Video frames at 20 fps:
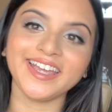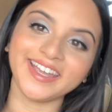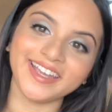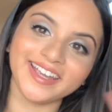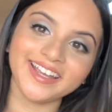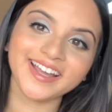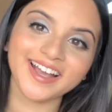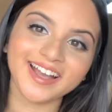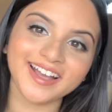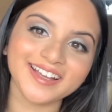Hey
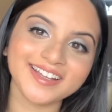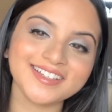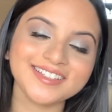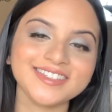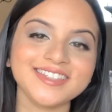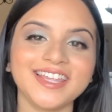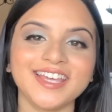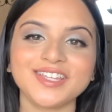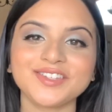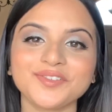guys,
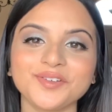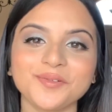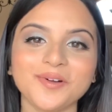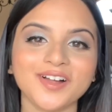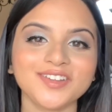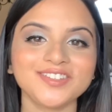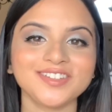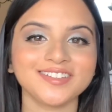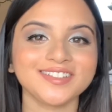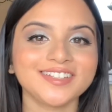thanks for
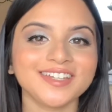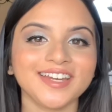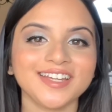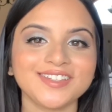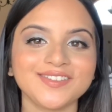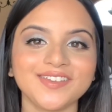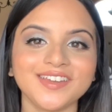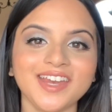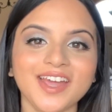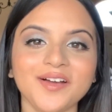watching today's
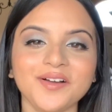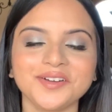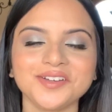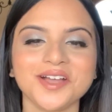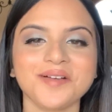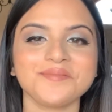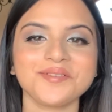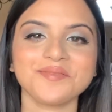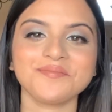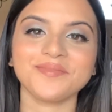video. I'm
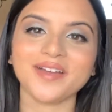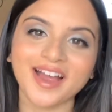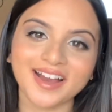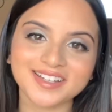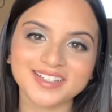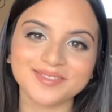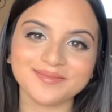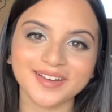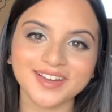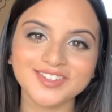coming back
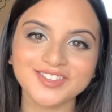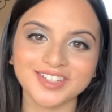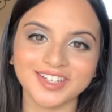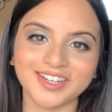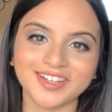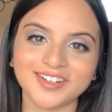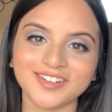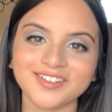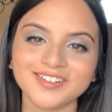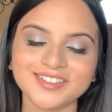to my
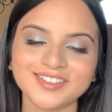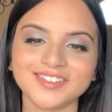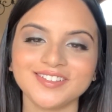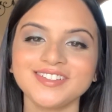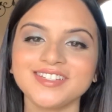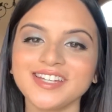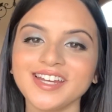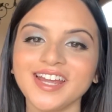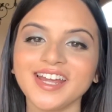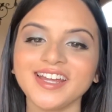channel. So
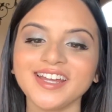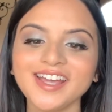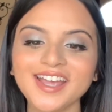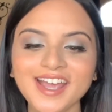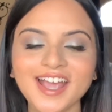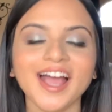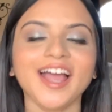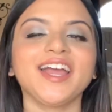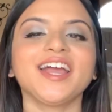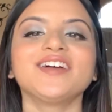today
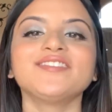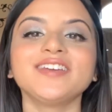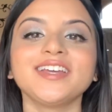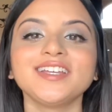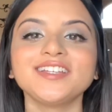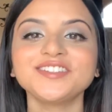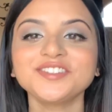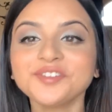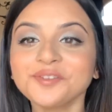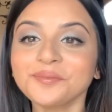I have a
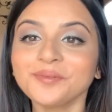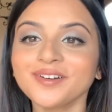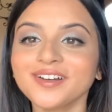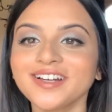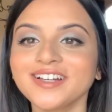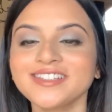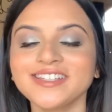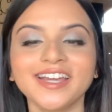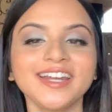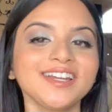super
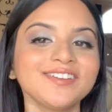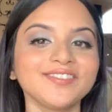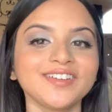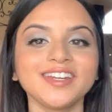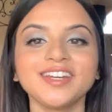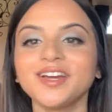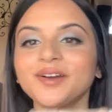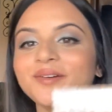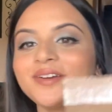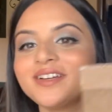exciting
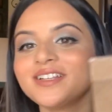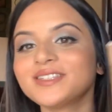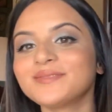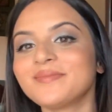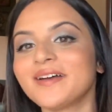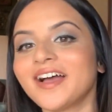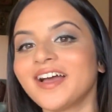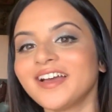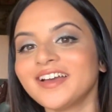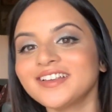video. It's
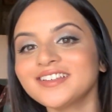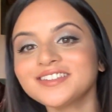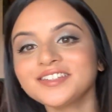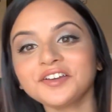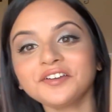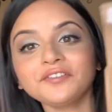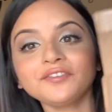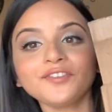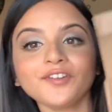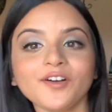my
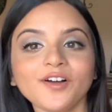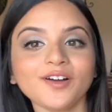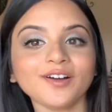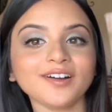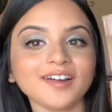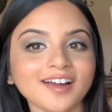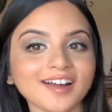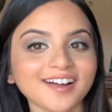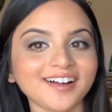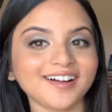
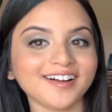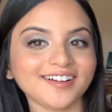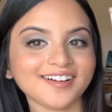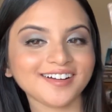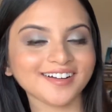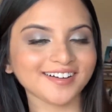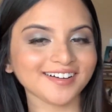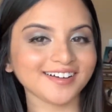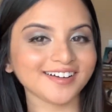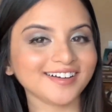Sephora
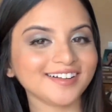haul.